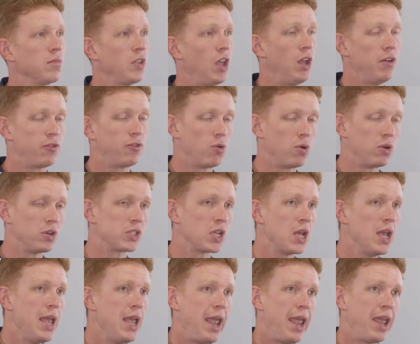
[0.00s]
Of course.
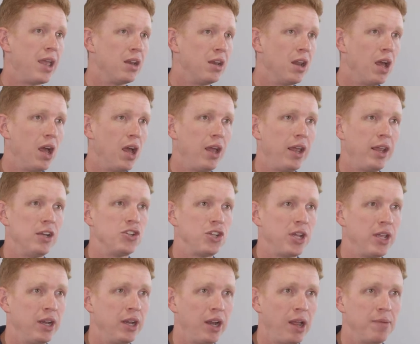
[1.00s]
And
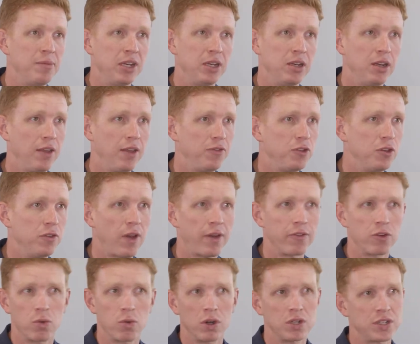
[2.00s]
Shannon, I mean, if you've
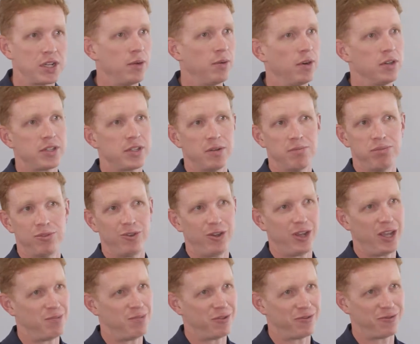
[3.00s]
ever worked anywhere as an
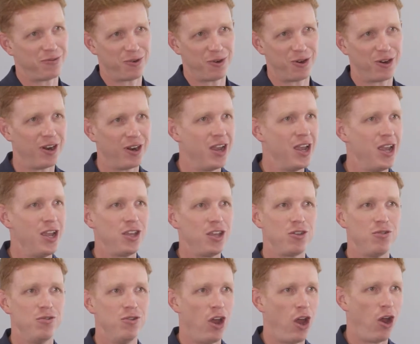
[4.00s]
employee before,
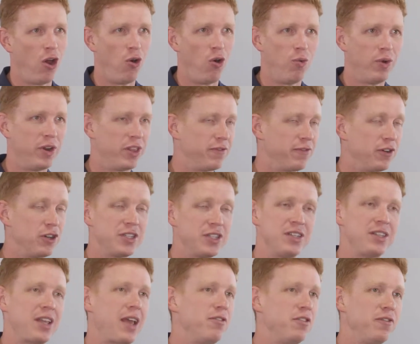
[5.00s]
one of the first
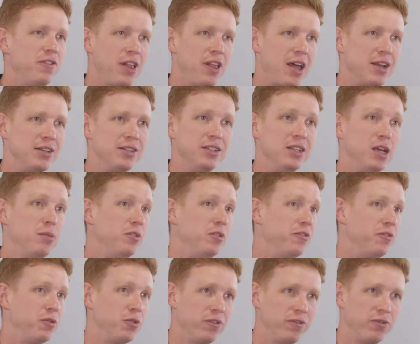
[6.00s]
things they have you fill out is a
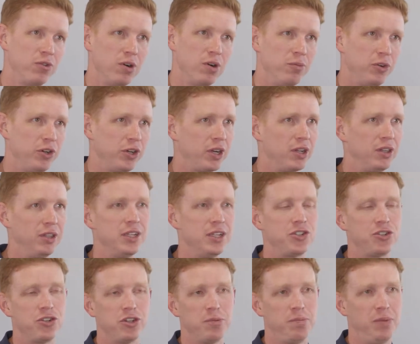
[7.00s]
W-4 form where you're going to
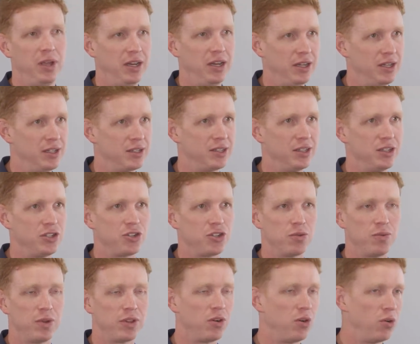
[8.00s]
list your dependents, list your
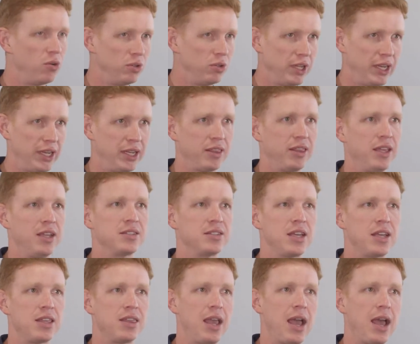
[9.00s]
withholding, things
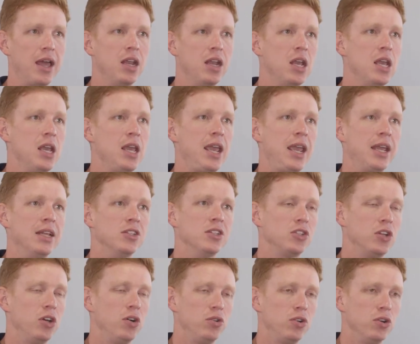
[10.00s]
like that. And
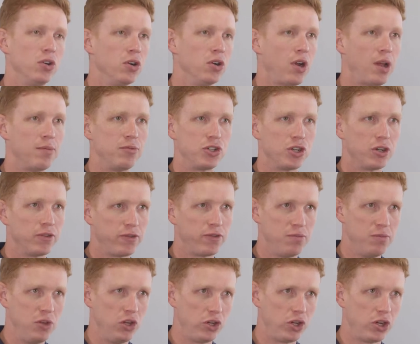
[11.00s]
so you're, I'm sure,
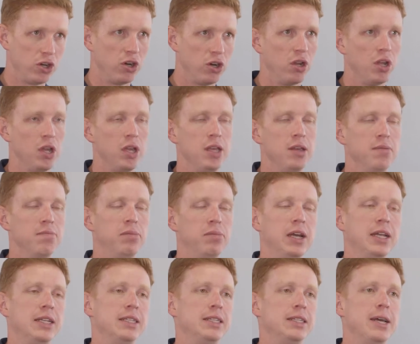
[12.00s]
familiar.
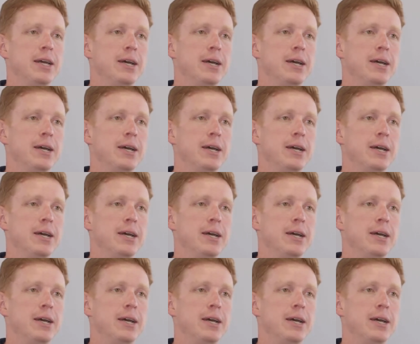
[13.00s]
But